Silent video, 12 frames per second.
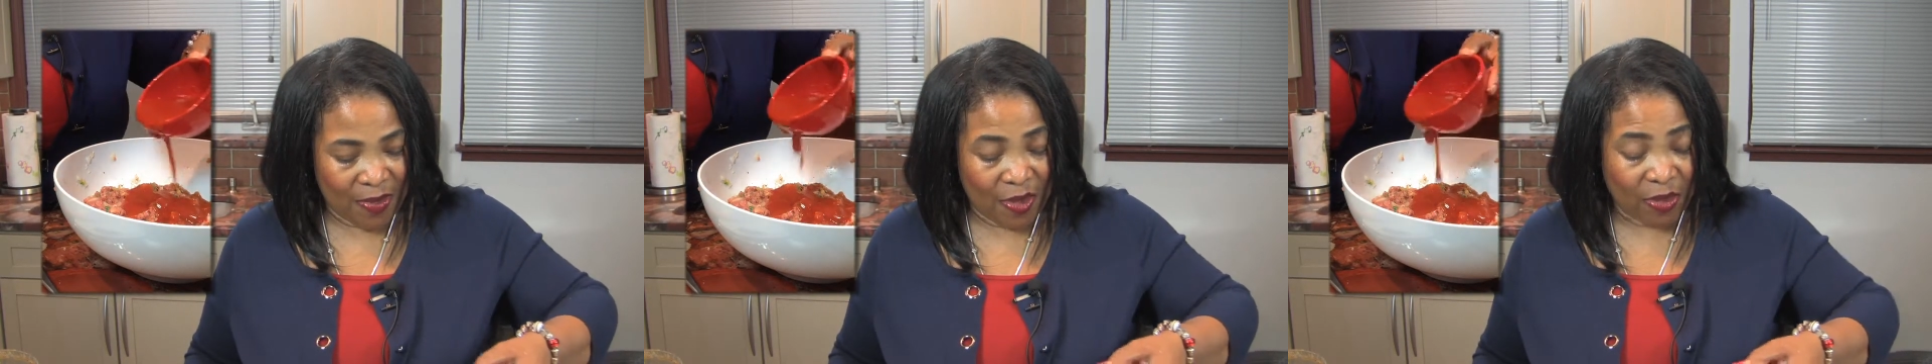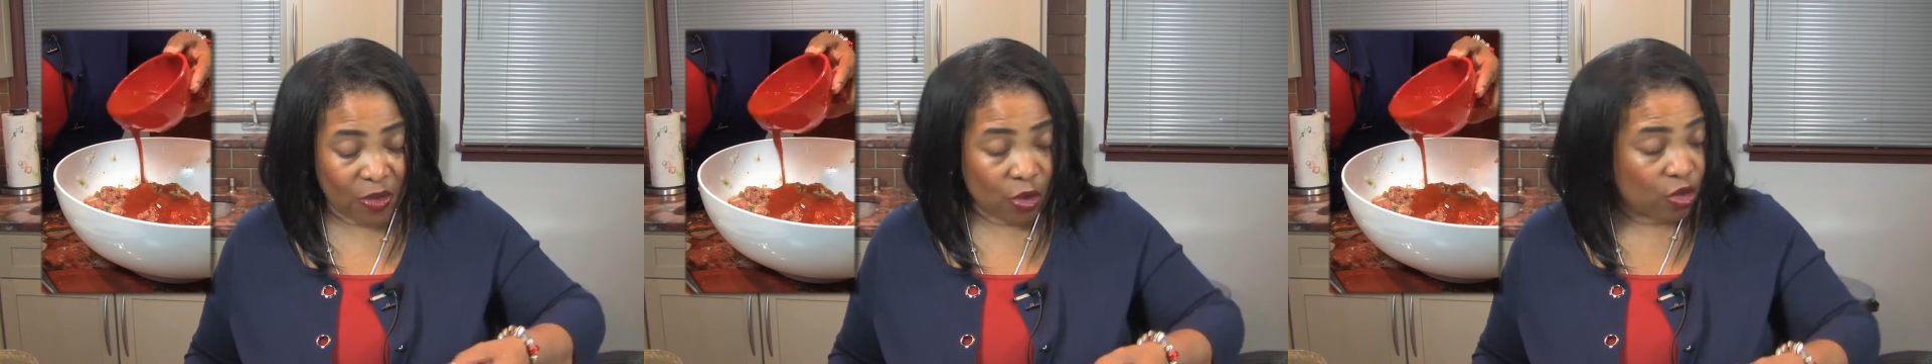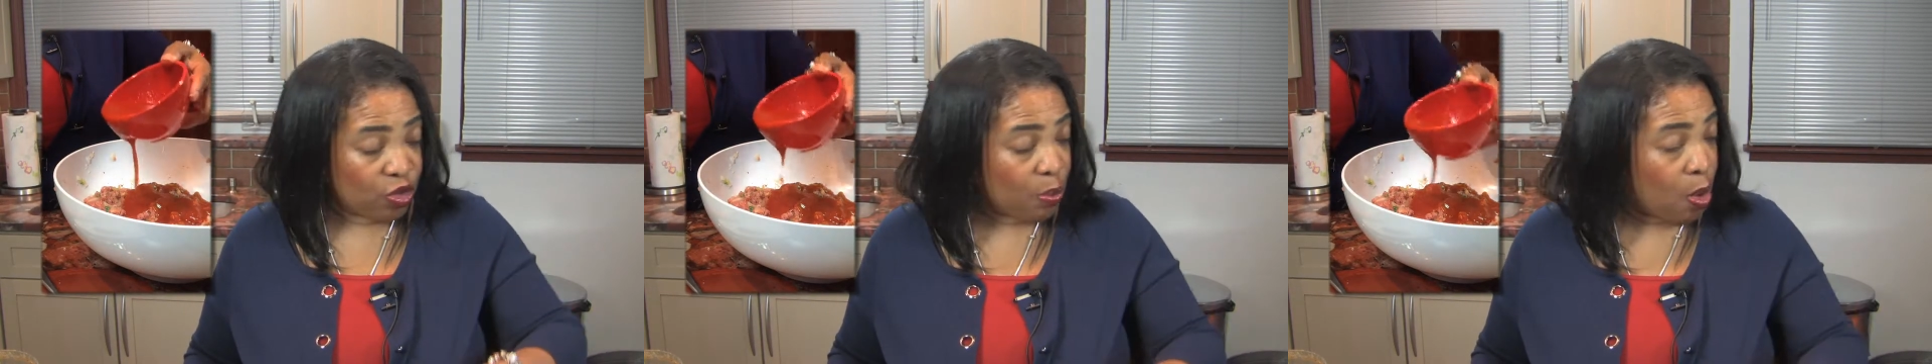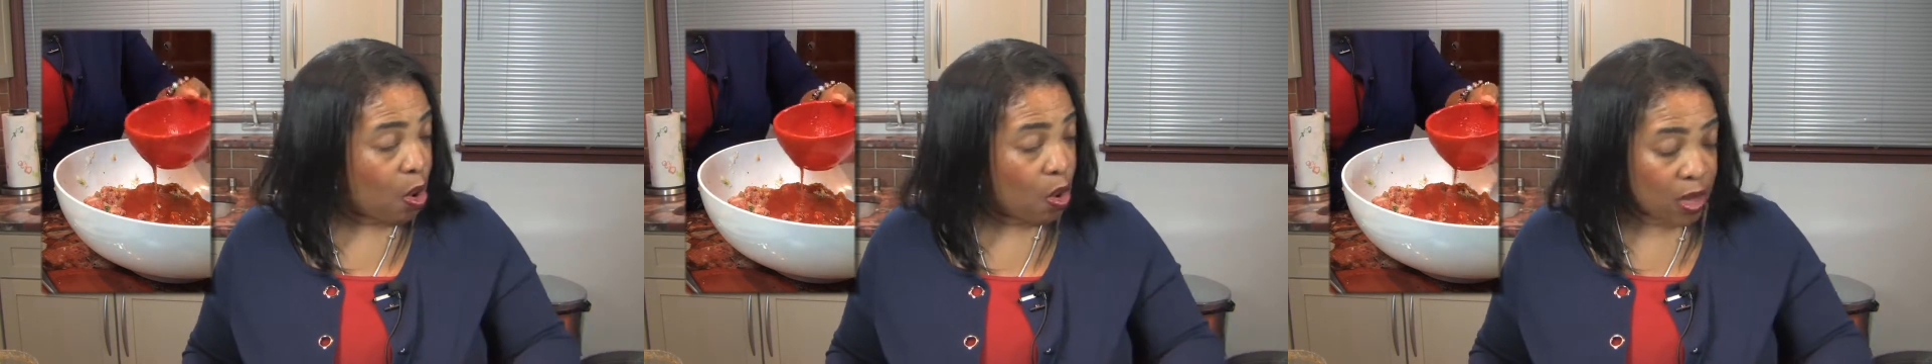This is a
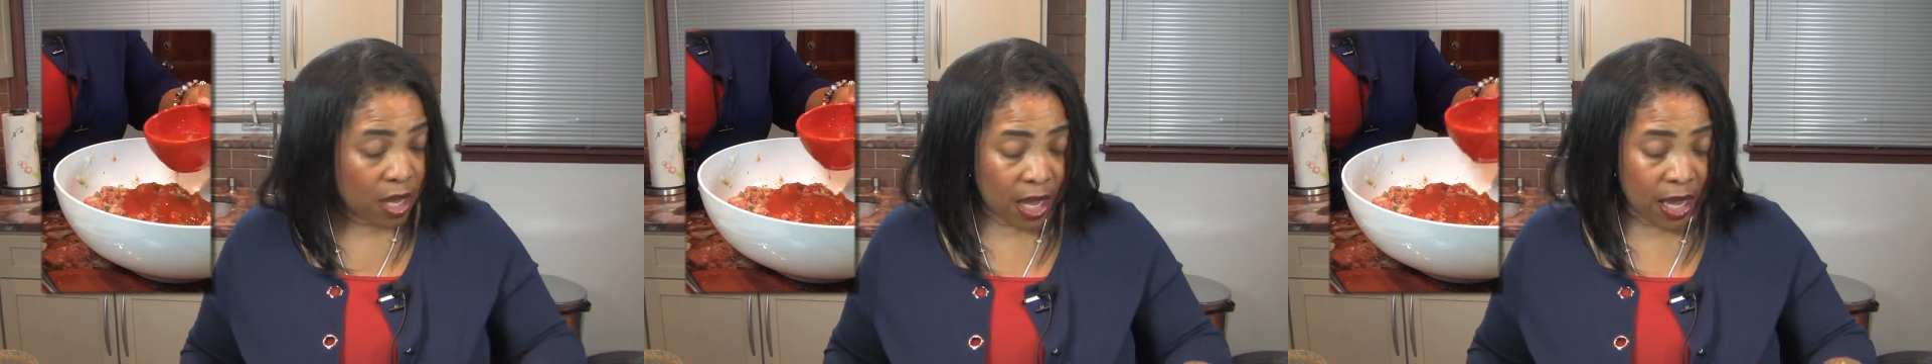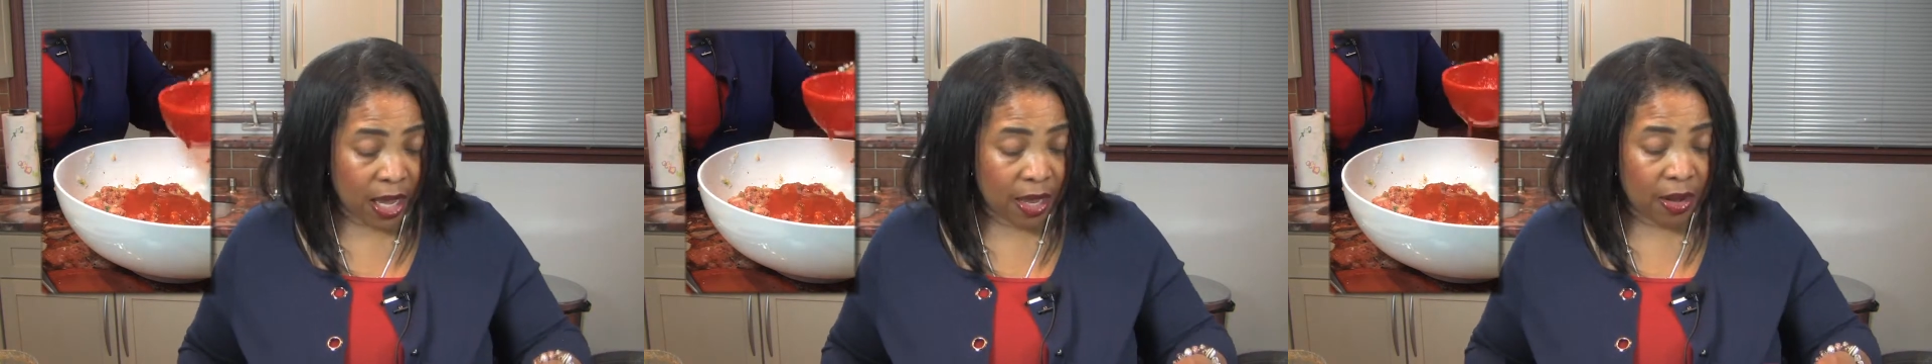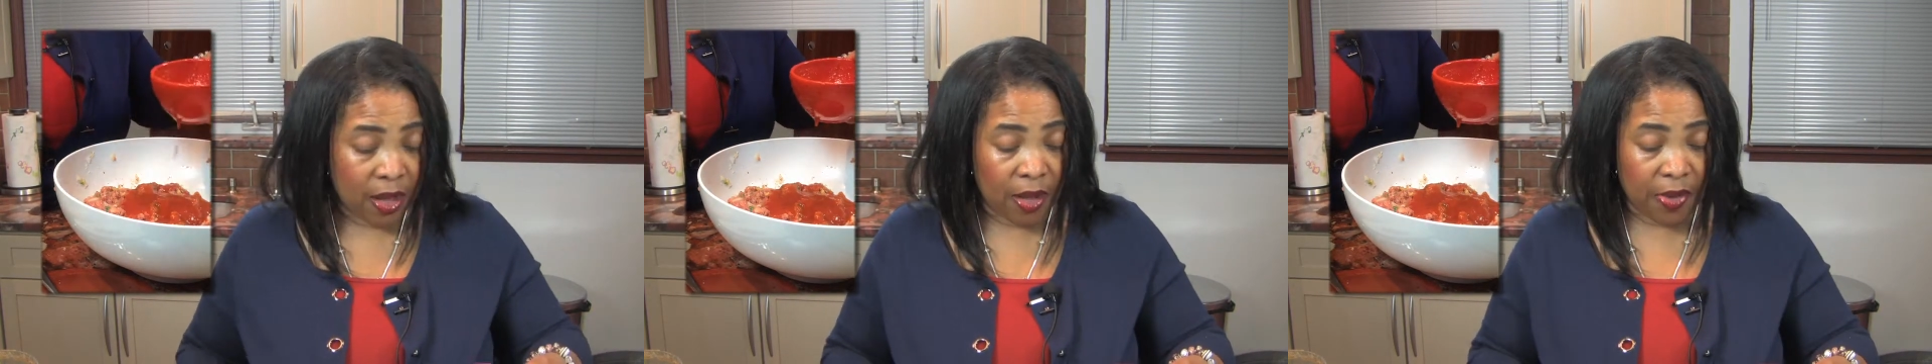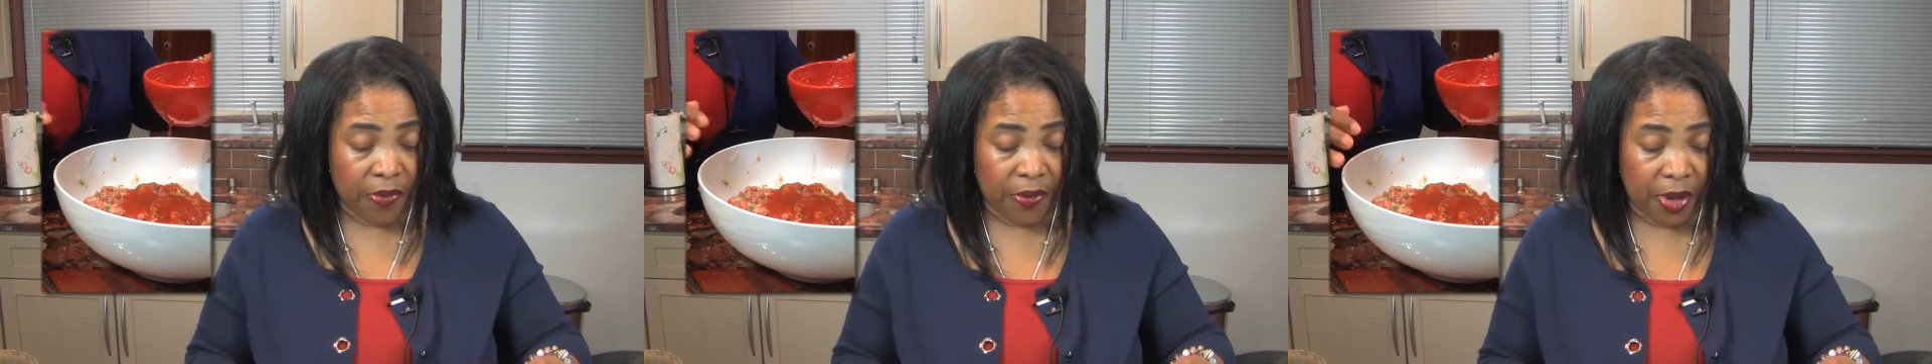small can
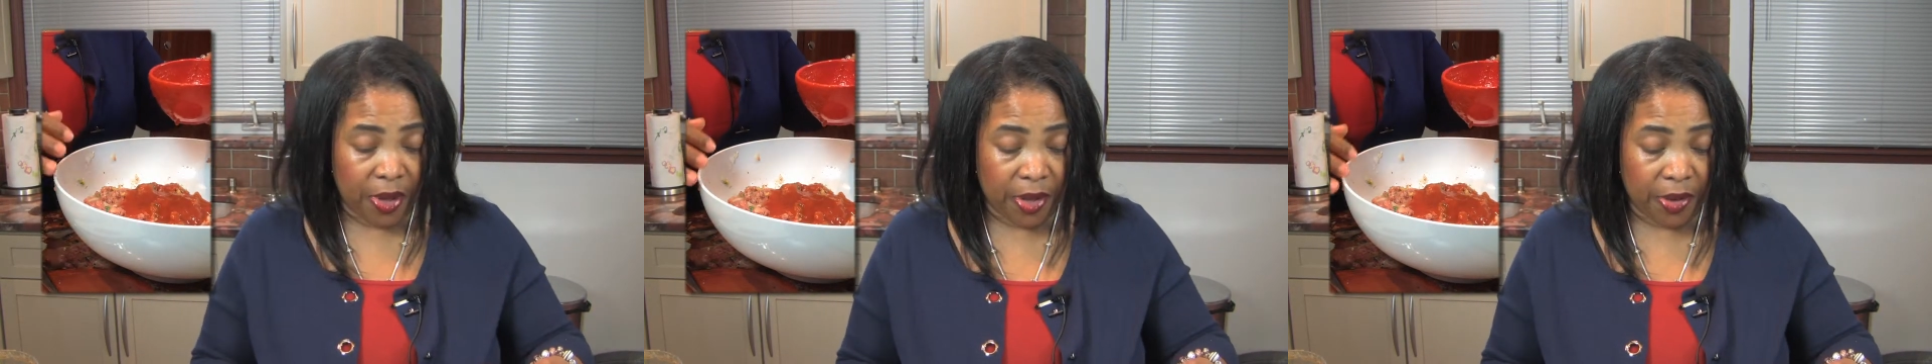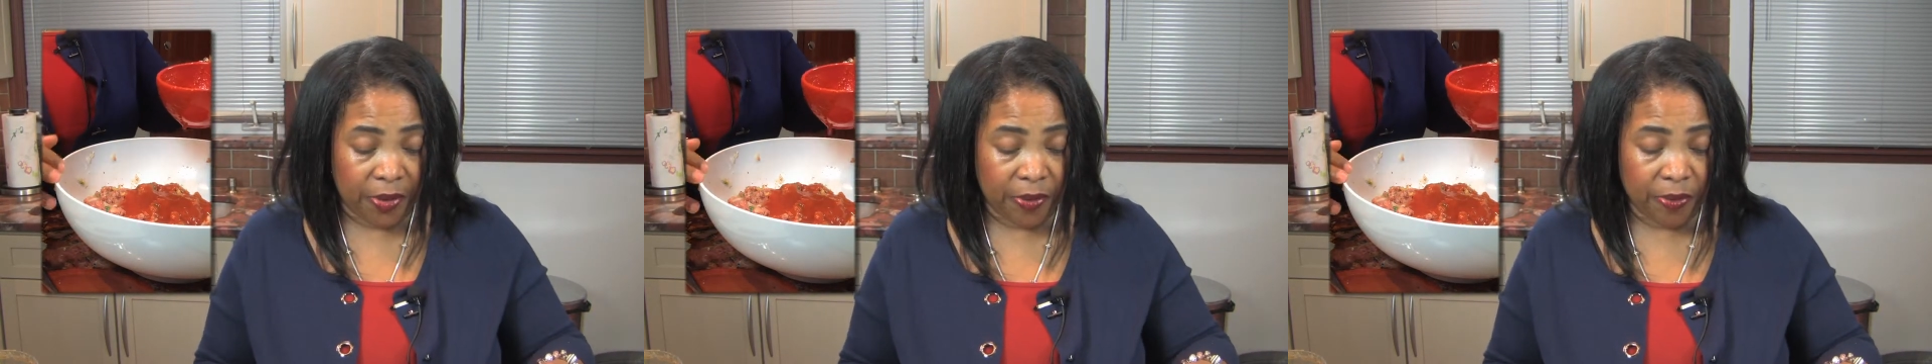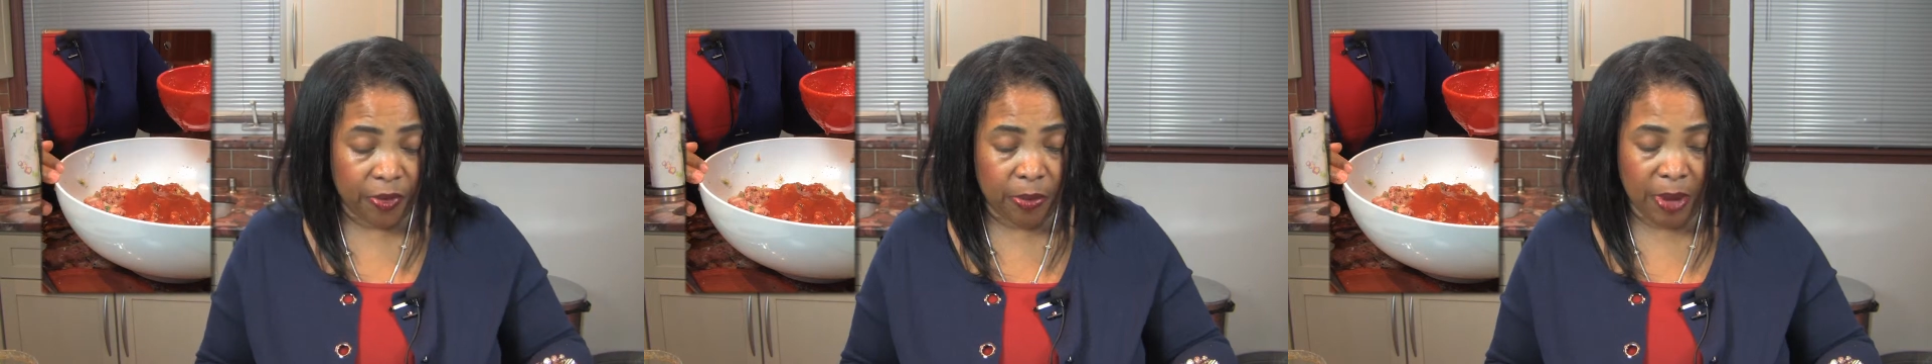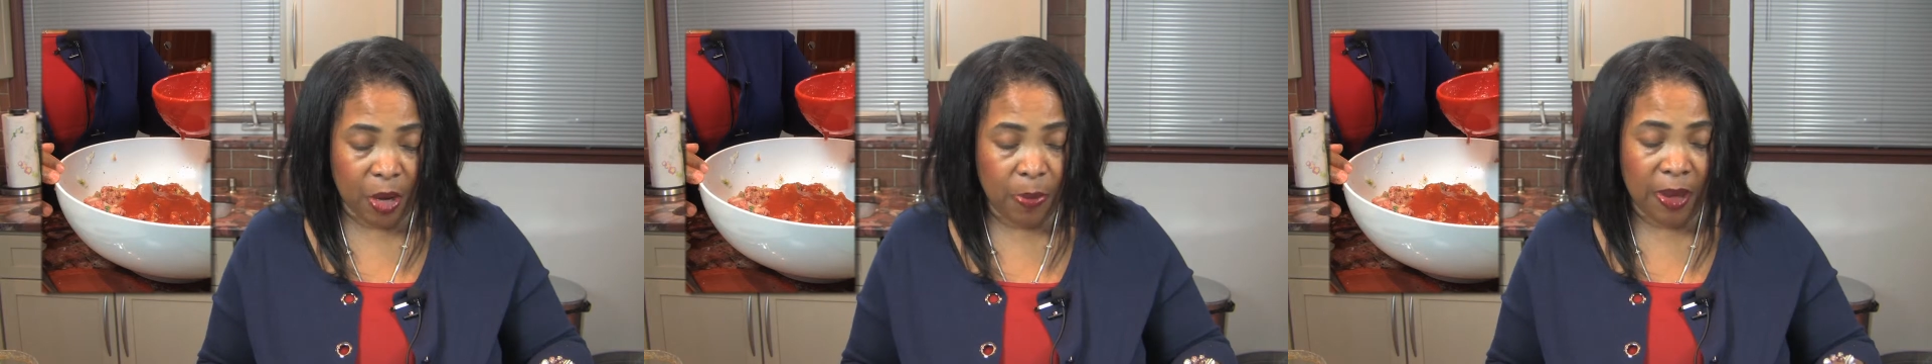of
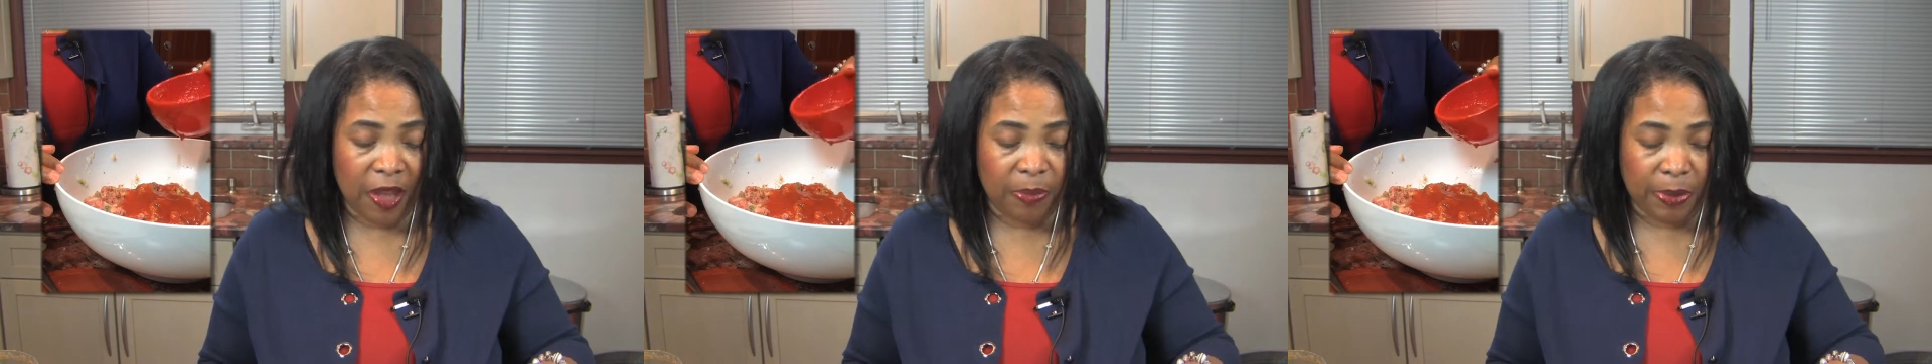tomato paste,